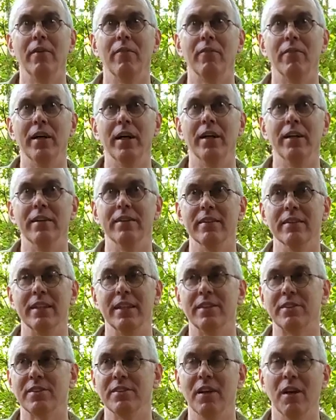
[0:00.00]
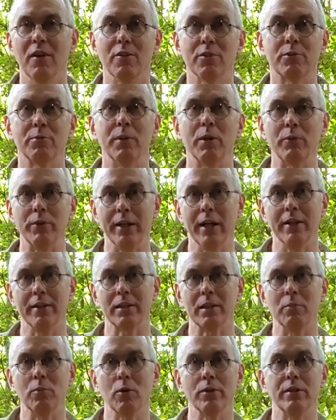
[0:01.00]
then it's not ultimate reality
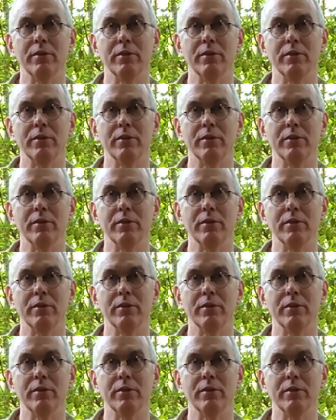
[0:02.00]
anymore.